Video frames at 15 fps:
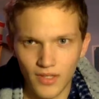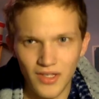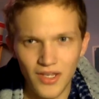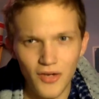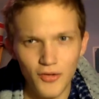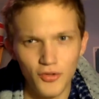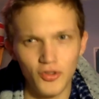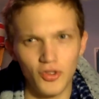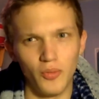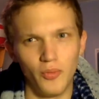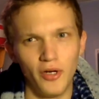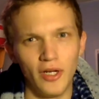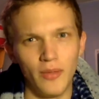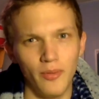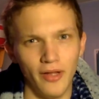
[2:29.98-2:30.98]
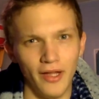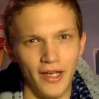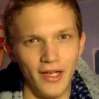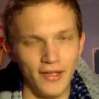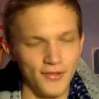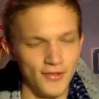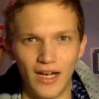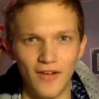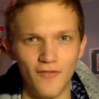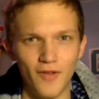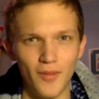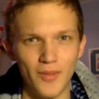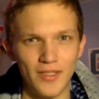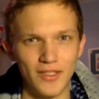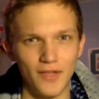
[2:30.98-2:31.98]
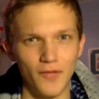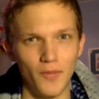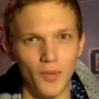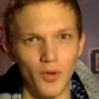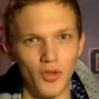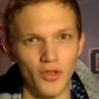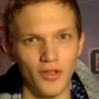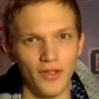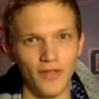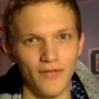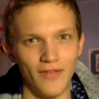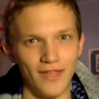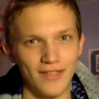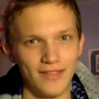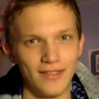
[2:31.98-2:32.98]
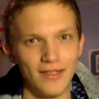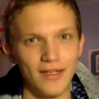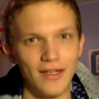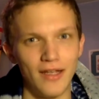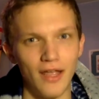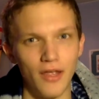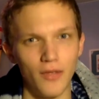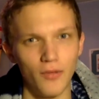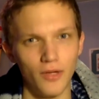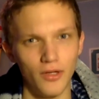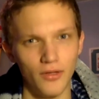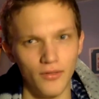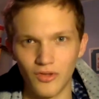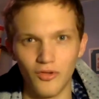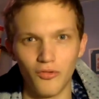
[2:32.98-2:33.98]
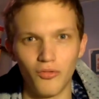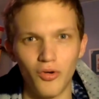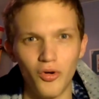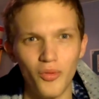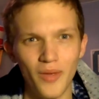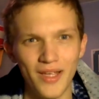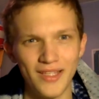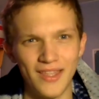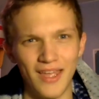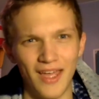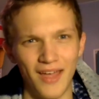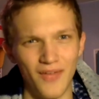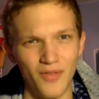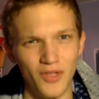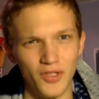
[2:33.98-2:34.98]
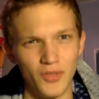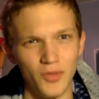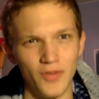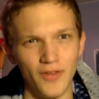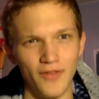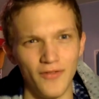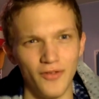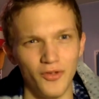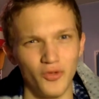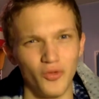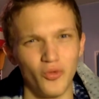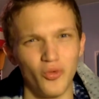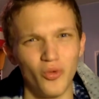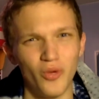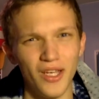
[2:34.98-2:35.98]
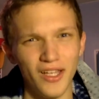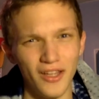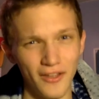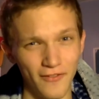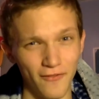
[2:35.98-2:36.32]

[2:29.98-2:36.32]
The characters are pretty bland. I didn't find myself emotionally invested in anyone. The romance they have in this movie feels really